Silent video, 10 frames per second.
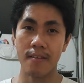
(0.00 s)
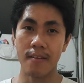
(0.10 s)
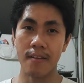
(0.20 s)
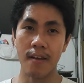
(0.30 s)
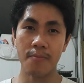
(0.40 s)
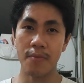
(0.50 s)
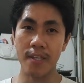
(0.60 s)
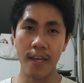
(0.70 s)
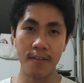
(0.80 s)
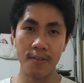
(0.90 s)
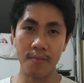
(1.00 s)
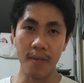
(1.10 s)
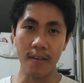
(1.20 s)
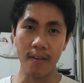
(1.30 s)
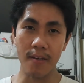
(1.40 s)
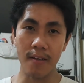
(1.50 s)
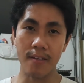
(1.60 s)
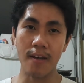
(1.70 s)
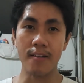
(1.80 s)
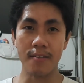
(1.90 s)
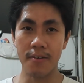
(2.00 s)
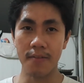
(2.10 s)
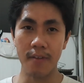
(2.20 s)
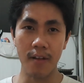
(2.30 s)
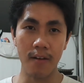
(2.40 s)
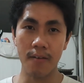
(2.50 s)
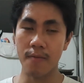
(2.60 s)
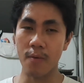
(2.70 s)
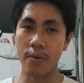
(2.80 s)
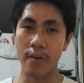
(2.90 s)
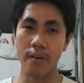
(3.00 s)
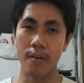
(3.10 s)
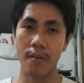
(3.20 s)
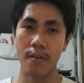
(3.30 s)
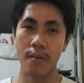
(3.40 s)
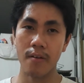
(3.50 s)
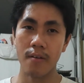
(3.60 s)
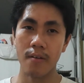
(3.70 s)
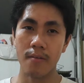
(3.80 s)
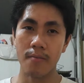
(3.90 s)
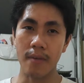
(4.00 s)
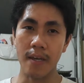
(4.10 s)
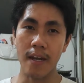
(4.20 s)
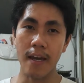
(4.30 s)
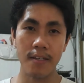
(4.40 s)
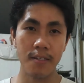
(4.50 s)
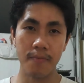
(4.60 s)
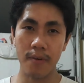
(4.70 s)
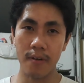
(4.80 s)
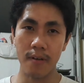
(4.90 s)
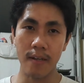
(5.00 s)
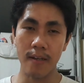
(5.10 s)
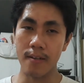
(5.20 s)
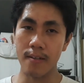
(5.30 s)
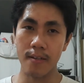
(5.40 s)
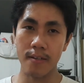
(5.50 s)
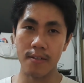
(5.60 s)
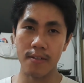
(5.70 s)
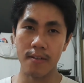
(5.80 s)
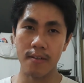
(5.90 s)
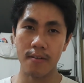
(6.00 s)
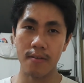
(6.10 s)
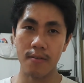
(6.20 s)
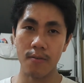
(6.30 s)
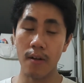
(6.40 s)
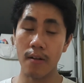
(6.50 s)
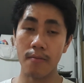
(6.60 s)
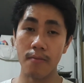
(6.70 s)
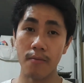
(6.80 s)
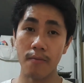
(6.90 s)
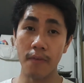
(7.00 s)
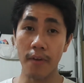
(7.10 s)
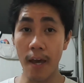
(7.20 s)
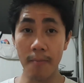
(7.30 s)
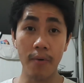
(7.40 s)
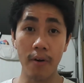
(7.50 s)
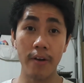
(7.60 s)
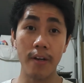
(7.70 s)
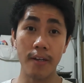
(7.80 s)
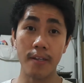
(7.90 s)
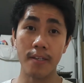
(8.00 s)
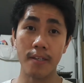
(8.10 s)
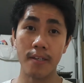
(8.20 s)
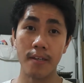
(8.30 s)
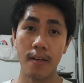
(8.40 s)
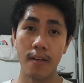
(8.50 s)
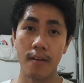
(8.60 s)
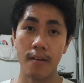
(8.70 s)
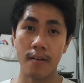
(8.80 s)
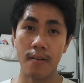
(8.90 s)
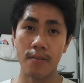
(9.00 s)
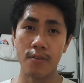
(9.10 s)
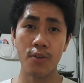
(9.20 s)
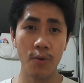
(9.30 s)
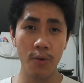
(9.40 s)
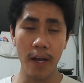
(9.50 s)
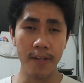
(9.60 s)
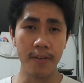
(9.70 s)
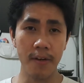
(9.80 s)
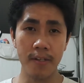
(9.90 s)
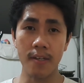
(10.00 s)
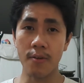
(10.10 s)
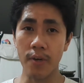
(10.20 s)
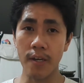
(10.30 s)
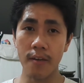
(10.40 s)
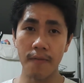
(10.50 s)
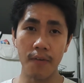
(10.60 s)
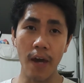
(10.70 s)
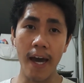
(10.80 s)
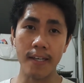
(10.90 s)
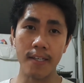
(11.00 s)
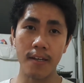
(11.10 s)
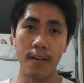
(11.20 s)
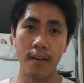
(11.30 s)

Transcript: and not pretend to be a doctor of love or be an expert in English. Well, for that part, it's true at a certain degree if you ask